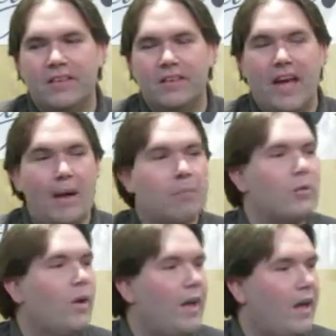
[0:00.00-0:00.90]

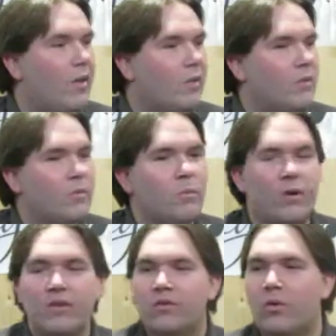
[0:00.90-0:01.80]
Capital L
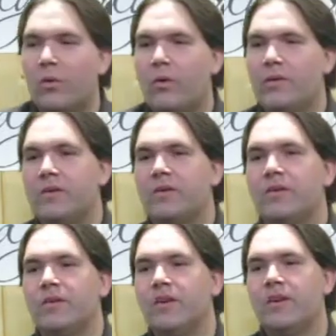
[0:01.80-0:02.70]
what does Lord and
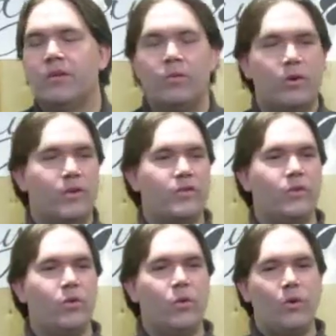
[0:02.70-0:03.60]
what does
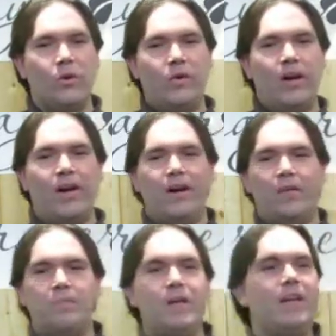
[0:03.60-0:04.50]
Lord uh,
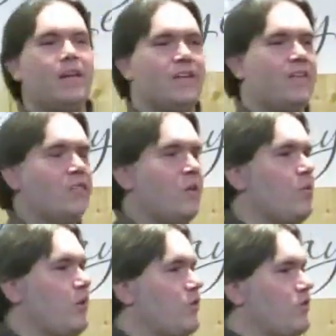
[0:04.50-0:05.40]
mean? If
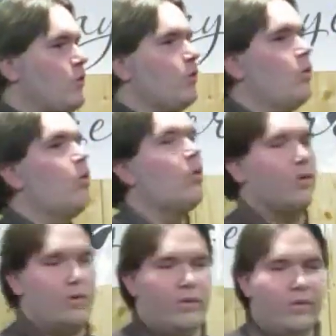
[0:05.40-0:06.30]
someone is your
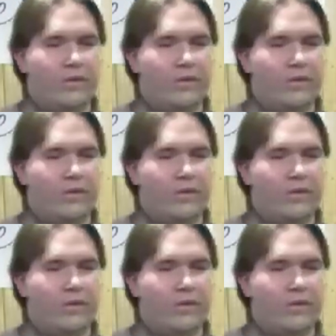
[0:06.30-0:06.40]
Lord,